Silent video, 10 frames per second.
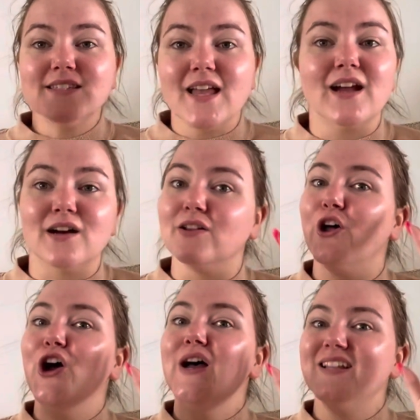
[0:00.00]
single
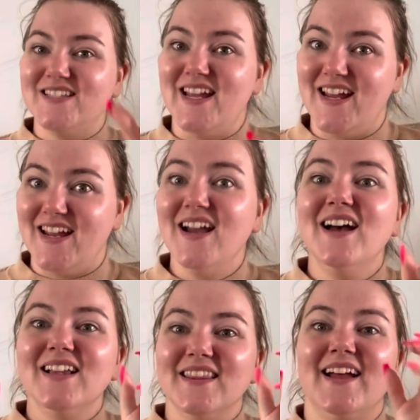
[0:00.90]
day.
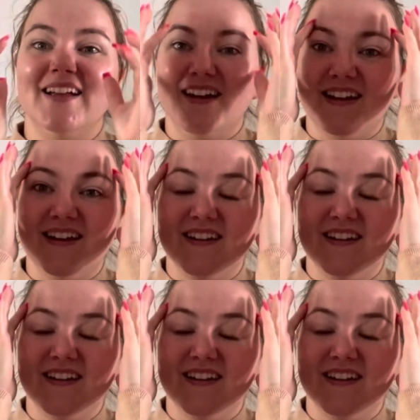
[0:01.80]
Like,